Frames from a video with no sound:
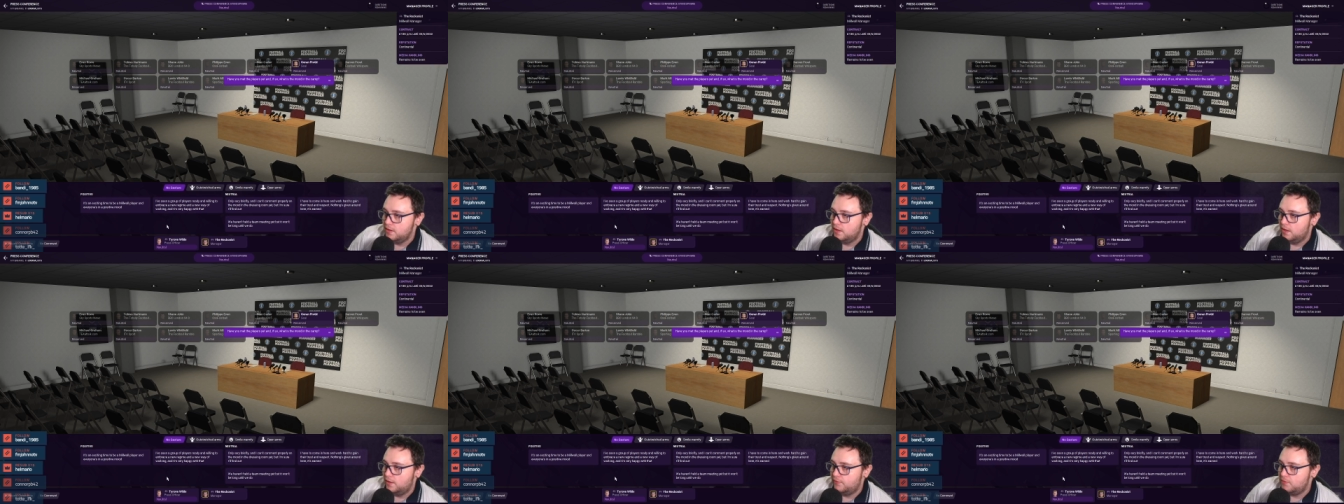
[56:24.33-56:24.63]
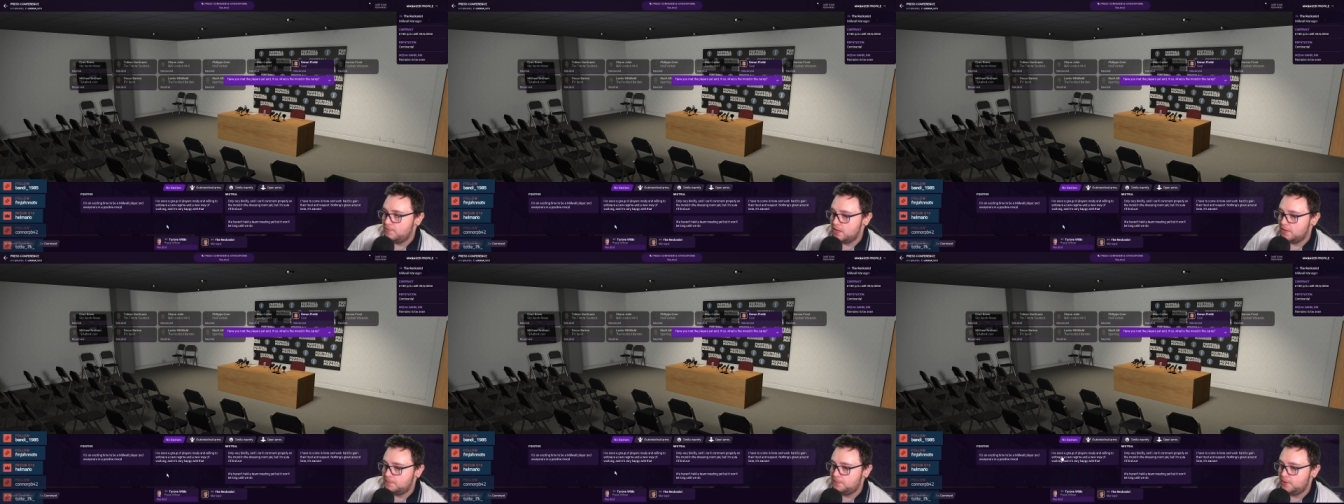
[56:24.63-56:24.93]
Have
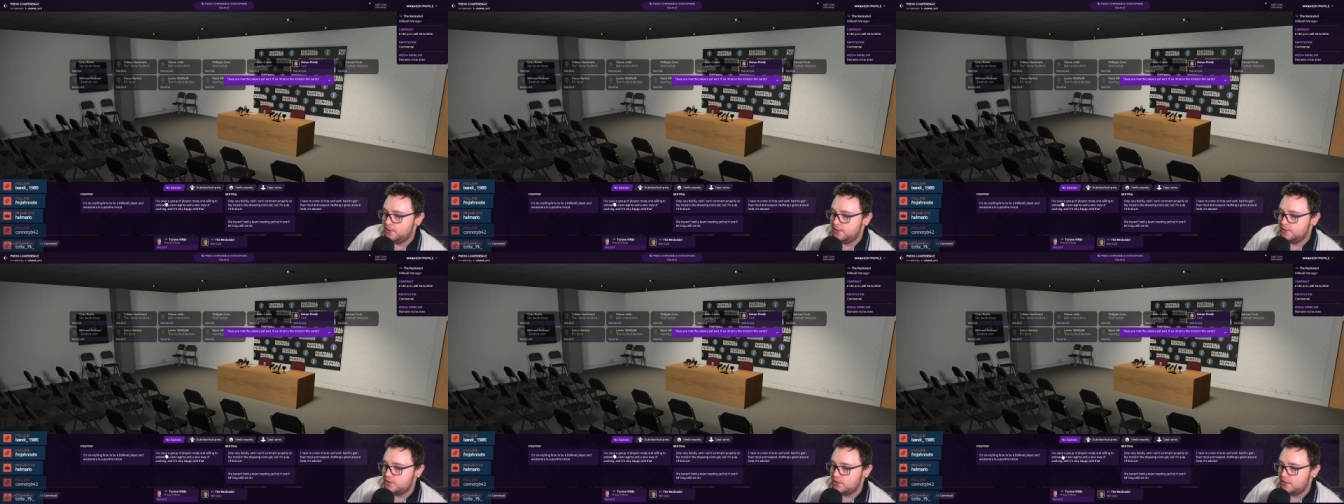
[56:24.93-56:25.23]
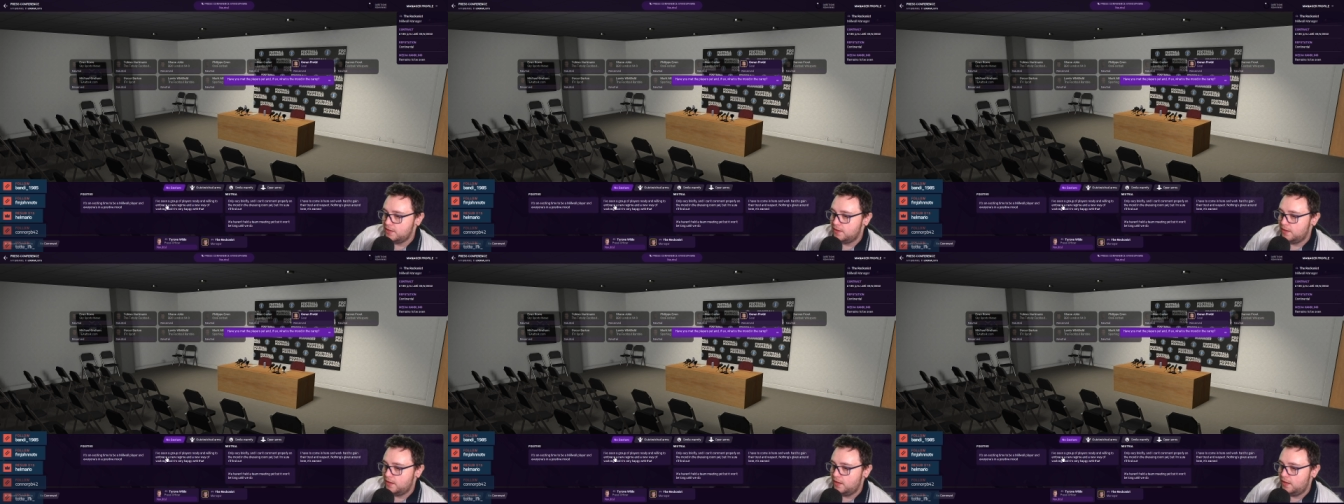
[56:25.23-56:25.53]
you met the players
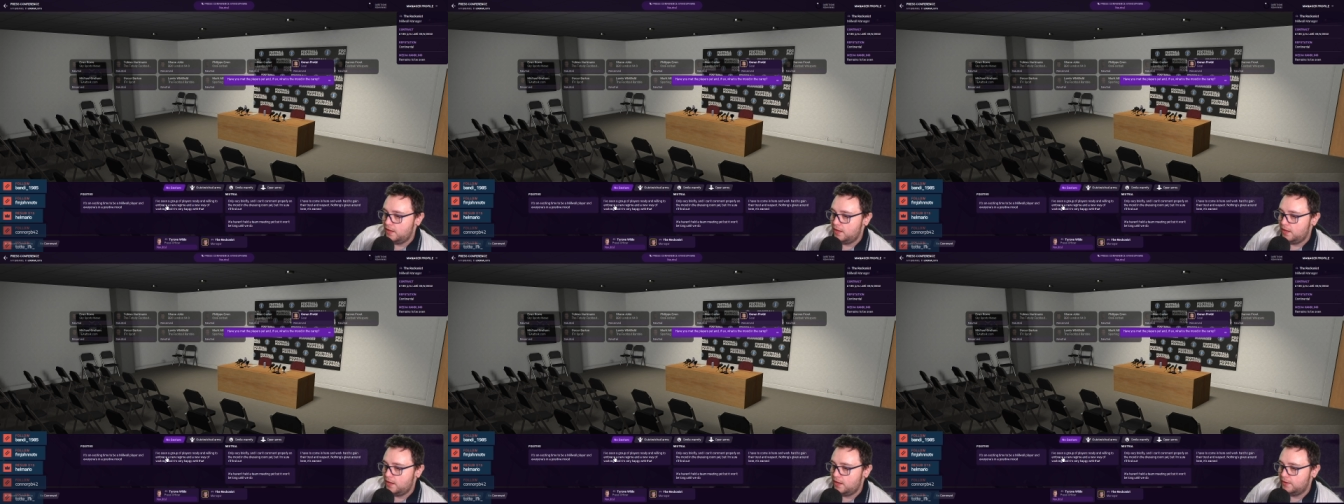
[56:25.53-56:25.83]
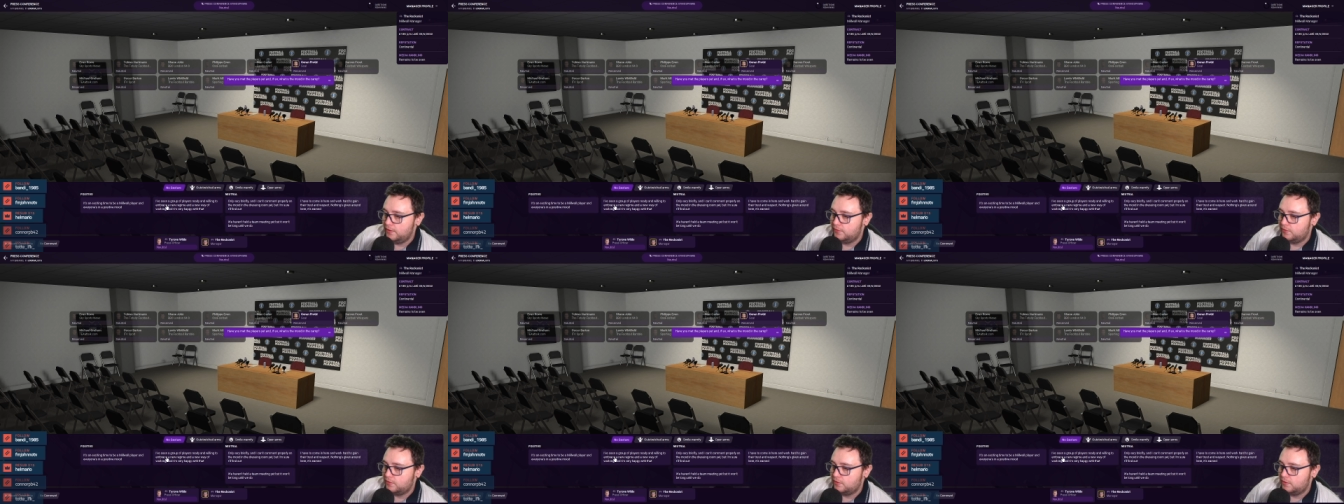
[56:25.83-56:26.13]
yet? Uh,
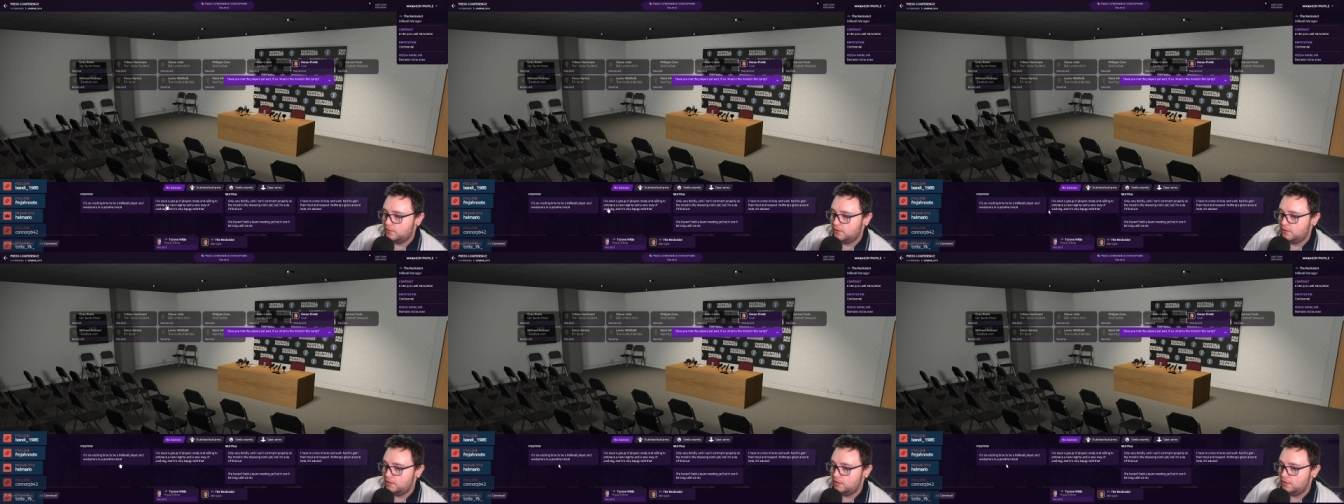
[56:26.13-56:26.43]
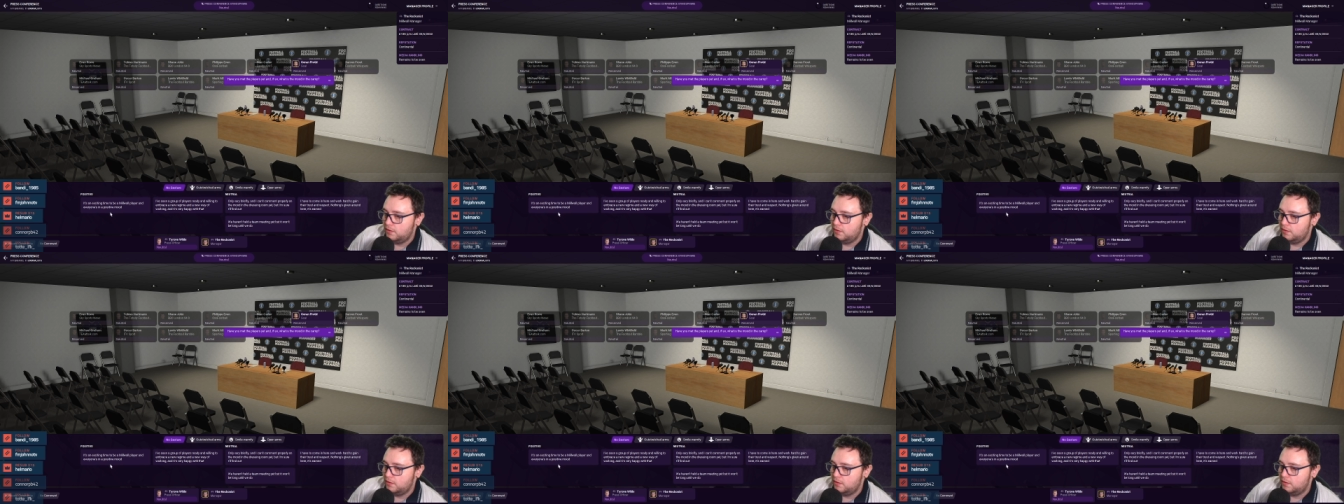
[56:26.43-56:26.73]
I've
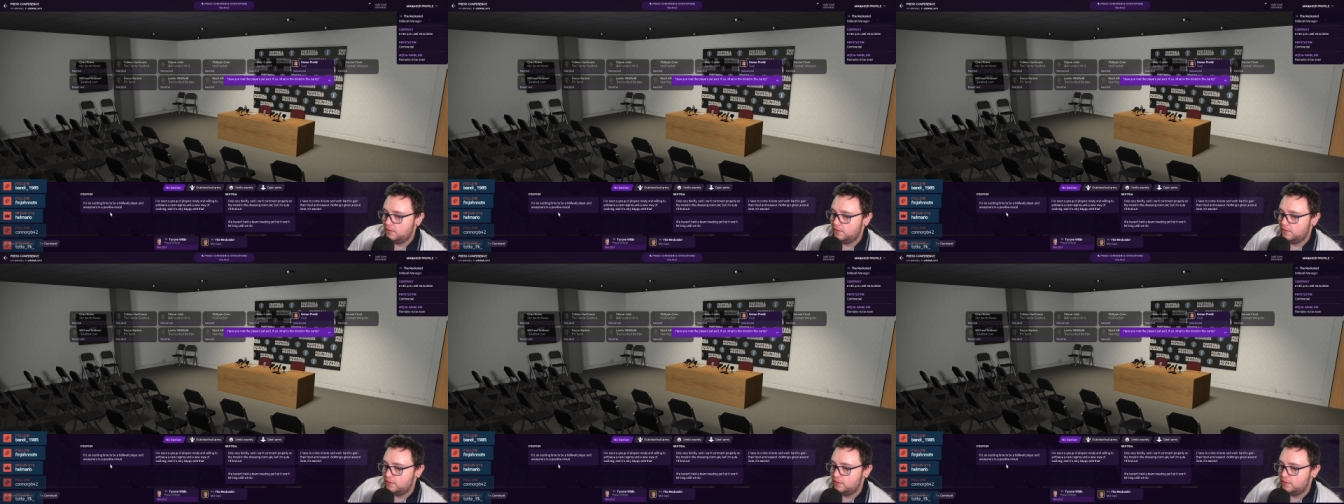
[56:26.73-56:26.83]
seen